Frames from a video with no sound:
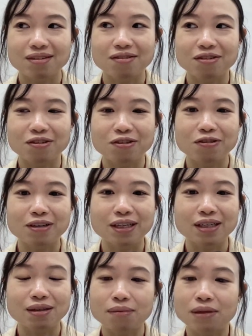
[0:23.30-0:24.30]
You don't know,
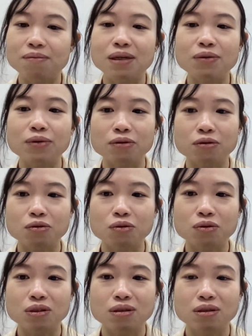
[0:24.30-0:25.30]
right? Remember, we'll go.